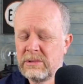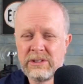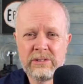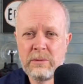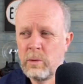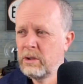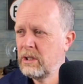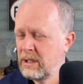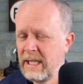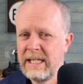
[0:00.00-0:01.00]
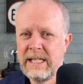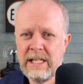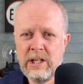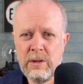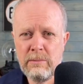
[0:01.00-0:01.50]
someone
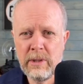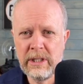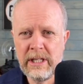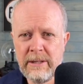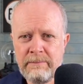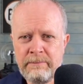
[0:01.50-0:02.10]
lending you money.